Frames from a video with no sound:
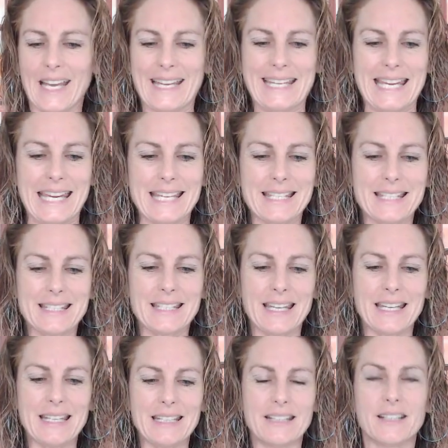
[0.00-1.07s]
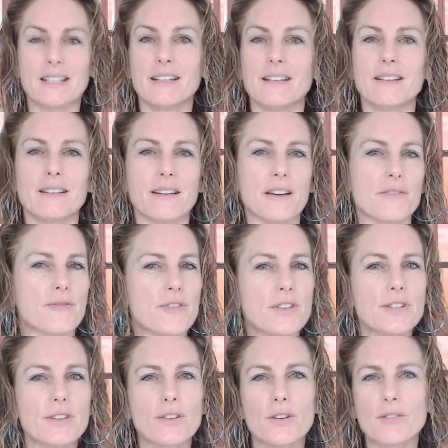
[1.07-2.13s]
an entity, a
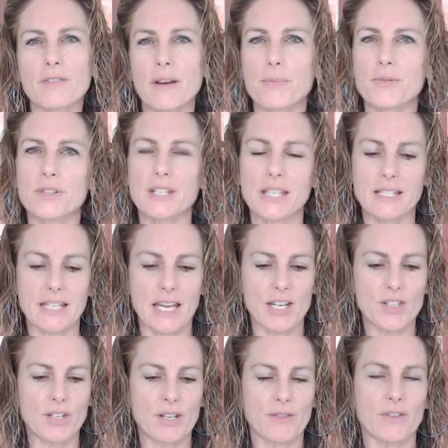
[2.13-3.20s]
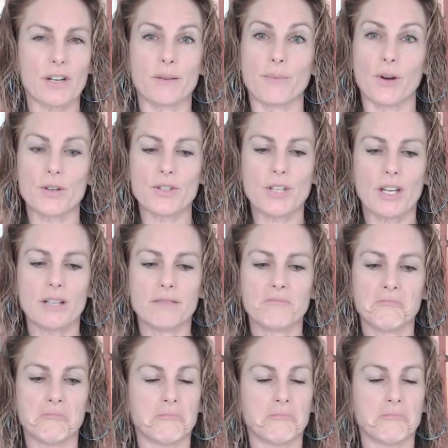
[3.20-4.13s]
physical representation of an emotion?